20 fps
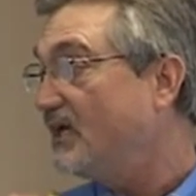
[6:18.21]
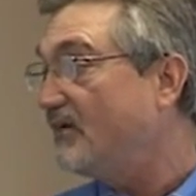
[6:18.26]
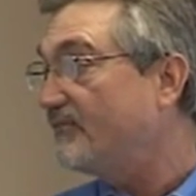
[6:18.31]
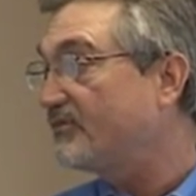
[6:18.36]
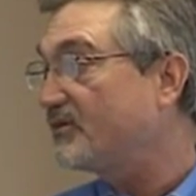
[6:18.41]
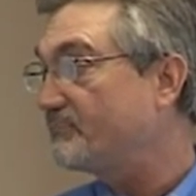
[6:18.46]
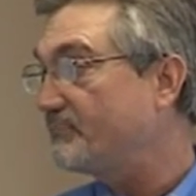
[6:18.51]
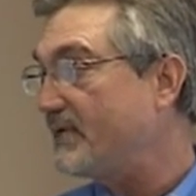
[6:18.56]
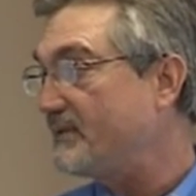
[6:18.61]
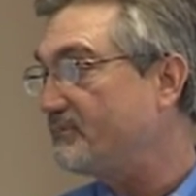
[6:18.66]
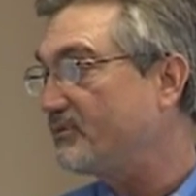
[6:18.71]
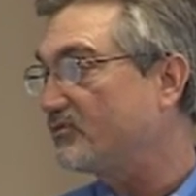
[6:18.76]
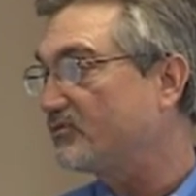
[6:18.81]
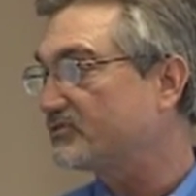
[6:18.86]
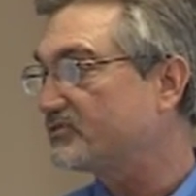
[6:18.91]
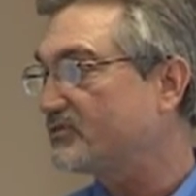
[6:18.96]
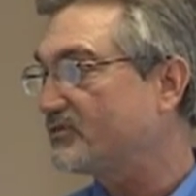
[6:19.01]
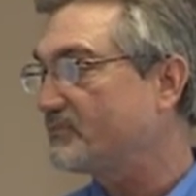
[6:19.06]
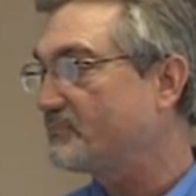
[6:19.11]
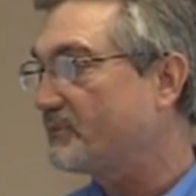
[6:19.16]
for people
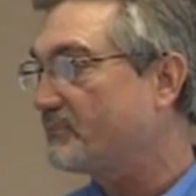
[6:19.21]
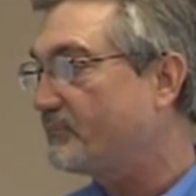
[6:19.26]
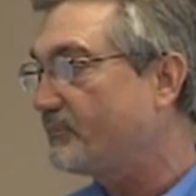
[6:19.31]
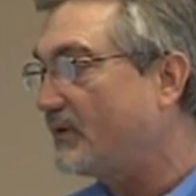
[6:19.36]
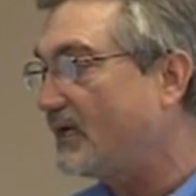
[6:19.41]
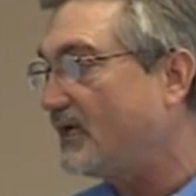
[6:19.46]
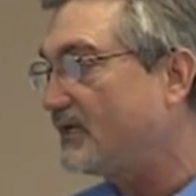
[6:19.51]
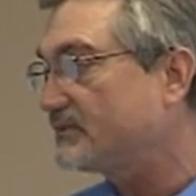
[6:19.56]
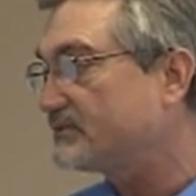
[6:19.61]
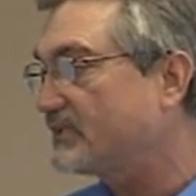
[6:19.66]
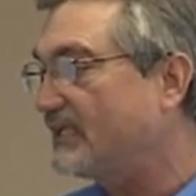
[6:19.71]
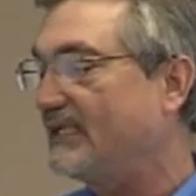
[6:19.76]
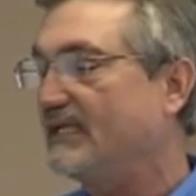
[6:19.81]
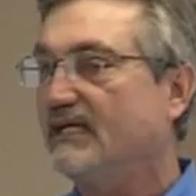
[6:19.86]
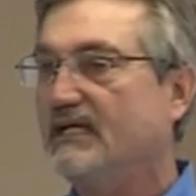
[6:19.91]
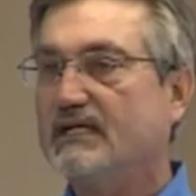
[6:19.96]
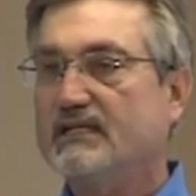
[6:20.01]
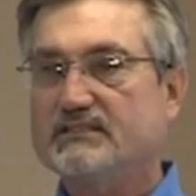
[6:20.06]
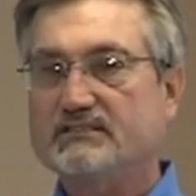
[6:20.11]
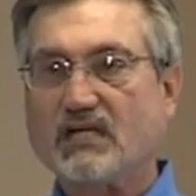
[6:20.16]
with cerebral palsy
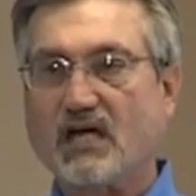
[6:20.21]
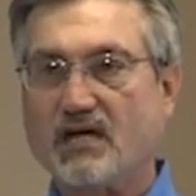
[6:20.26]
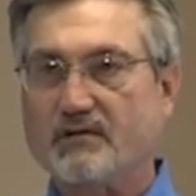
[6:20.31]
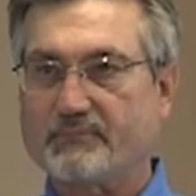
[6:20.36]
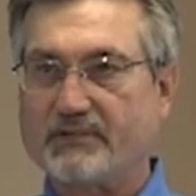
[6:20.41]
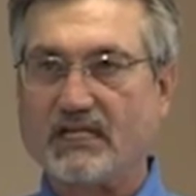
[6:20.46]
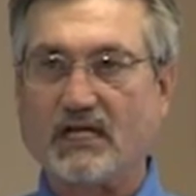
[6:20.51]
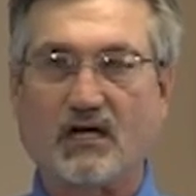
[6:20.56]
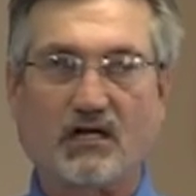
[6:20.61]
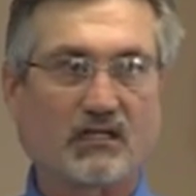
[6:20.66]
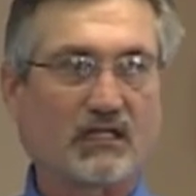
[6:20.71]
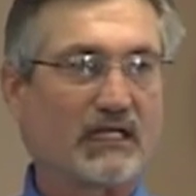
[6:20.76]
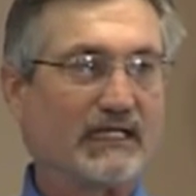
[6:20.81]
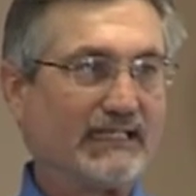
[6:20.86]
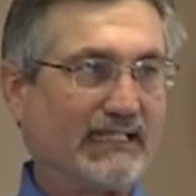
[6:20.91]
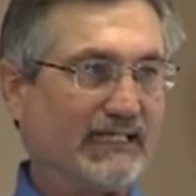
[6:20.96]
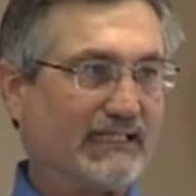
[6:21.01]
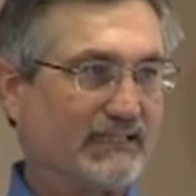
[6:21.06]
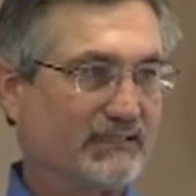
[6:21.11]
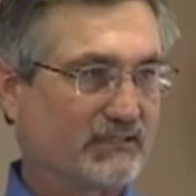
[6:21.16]
taught me all I
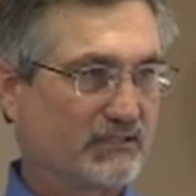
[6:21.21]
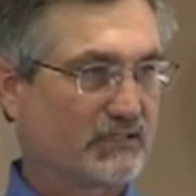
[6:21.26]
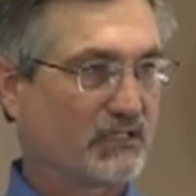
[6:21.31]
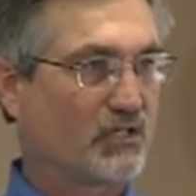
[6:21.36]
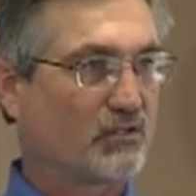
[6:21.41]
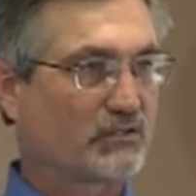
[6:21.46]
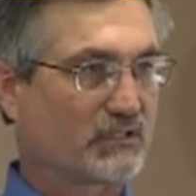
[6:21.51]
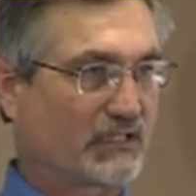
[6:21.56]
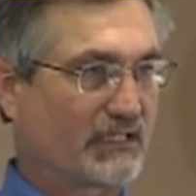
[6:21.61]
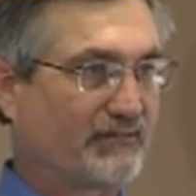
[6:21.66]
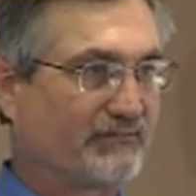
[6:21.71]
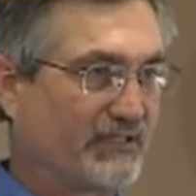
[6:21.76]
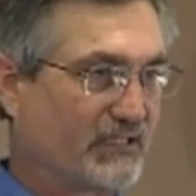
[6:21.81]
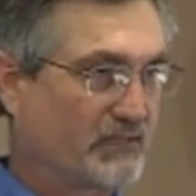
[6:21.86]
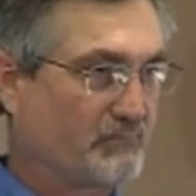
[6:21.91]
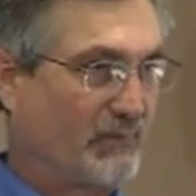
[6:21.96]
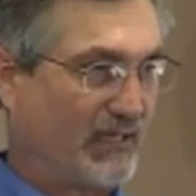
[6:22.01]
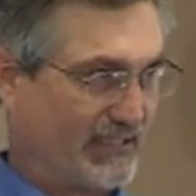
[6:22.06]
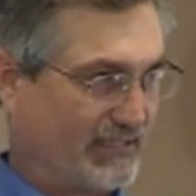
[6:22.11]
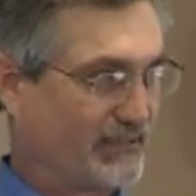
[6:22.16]
needed to know to live
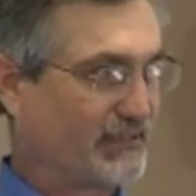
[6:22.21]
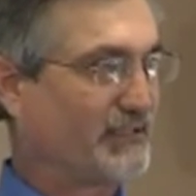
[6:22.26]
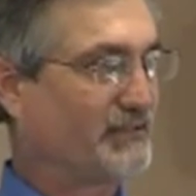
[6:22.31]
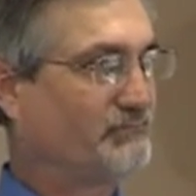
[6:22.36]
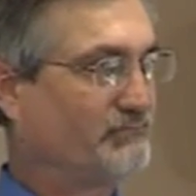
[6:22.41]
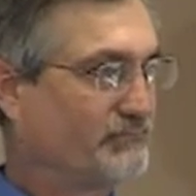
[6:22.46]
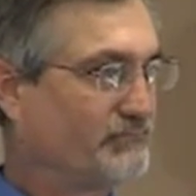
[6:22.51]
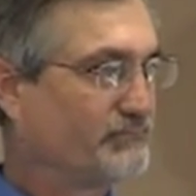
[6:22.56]
independently.